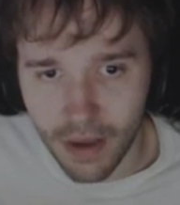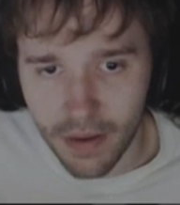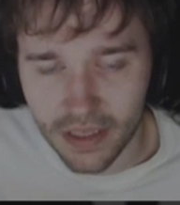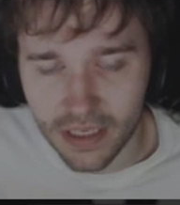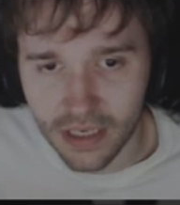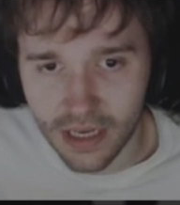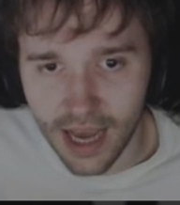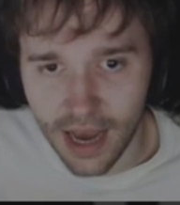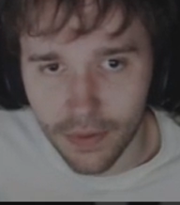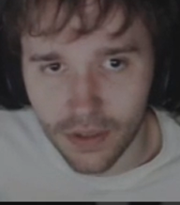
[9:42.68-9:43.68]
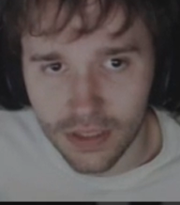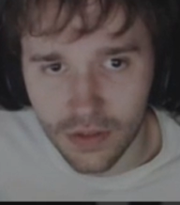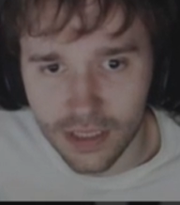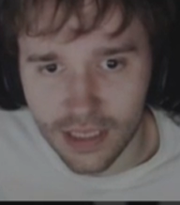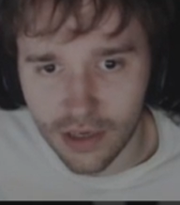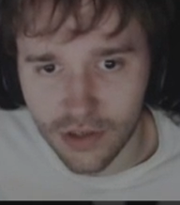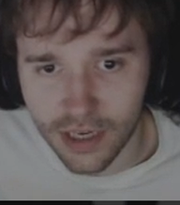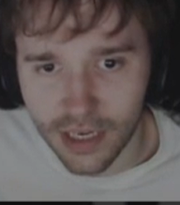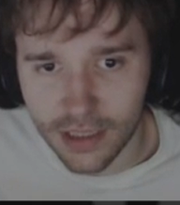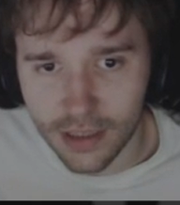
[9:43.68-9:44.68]
Maybe this is gonna happen until the
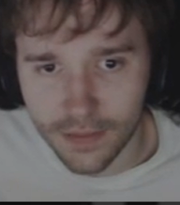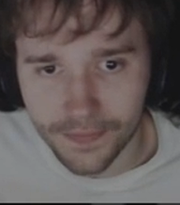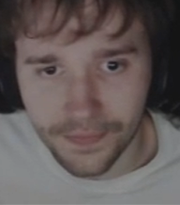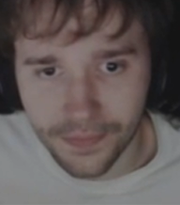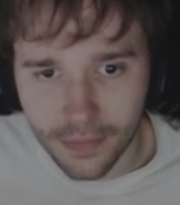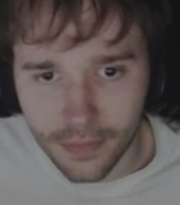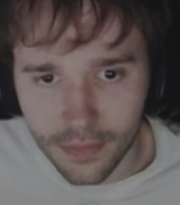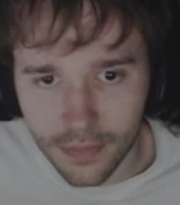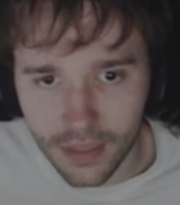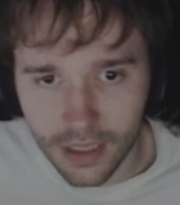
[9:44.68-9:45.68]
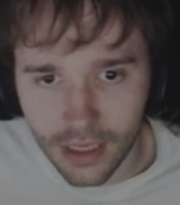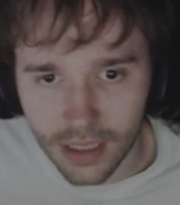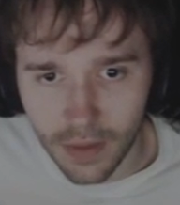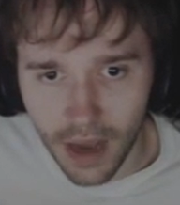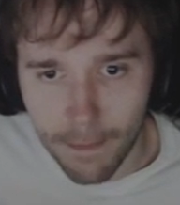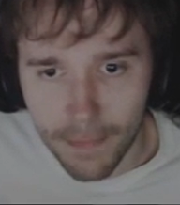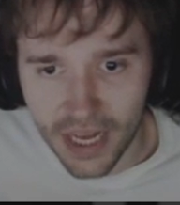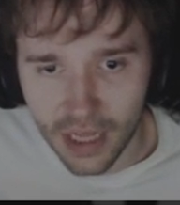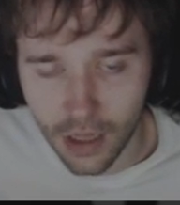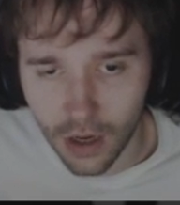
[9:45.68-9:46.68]
soundtrack ends. It's about a
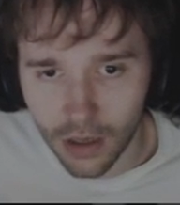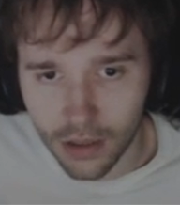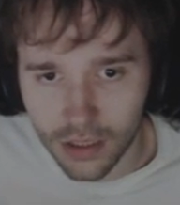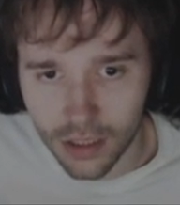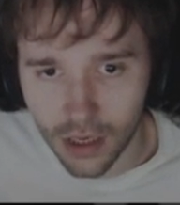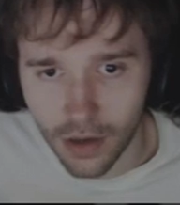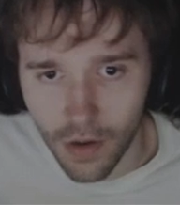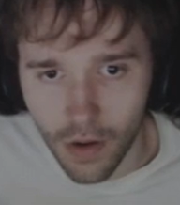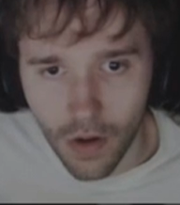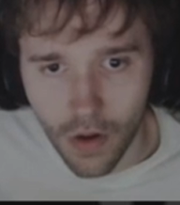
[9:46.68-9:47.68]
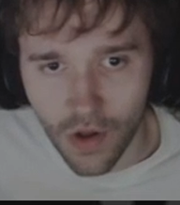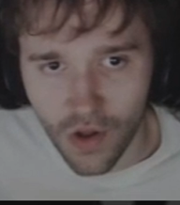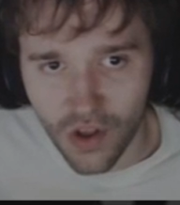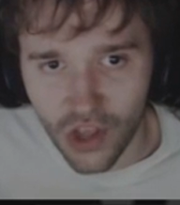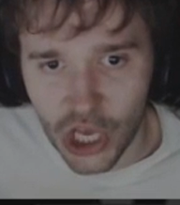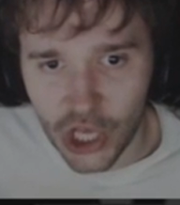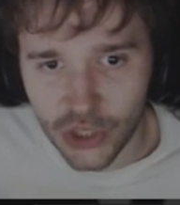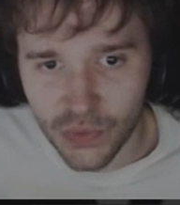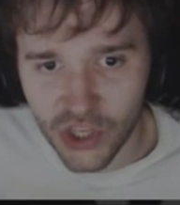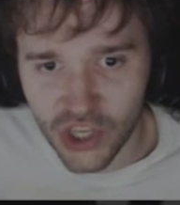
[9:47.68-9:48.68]
minute long, so yeah,
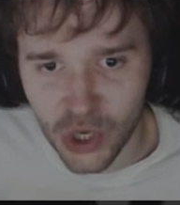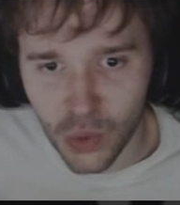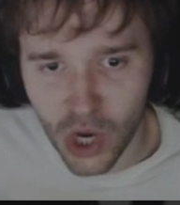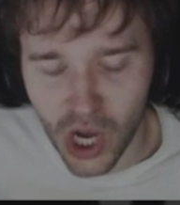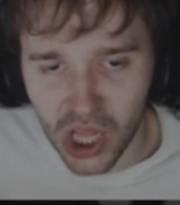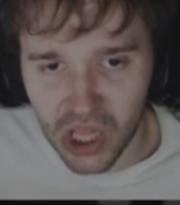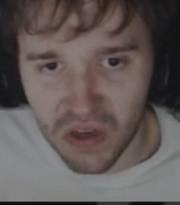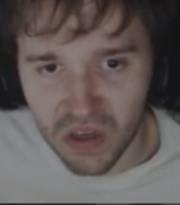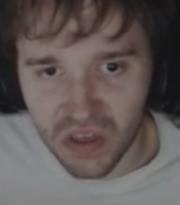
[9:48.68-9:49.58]
this might take a while.